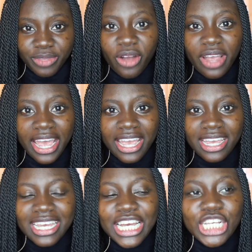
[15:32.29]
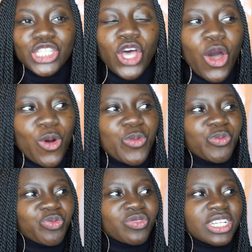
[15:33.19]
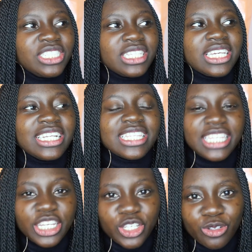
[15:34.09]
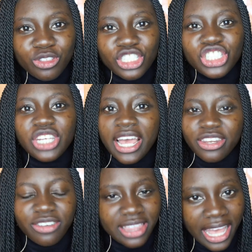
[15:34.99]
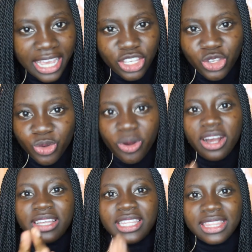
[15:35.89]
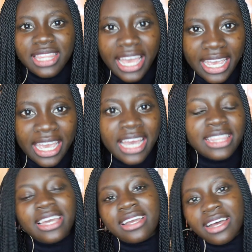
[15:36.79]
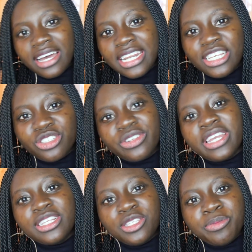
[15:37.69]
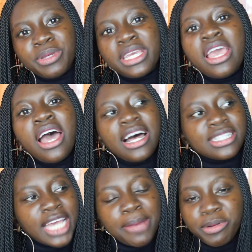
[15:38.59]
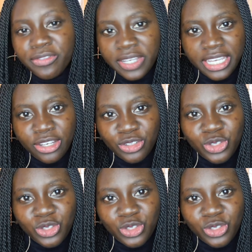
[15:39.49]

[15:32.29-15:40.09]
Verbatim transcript: Okay? So just continue to shine your light. You are the light that God has created to be atop of a hill.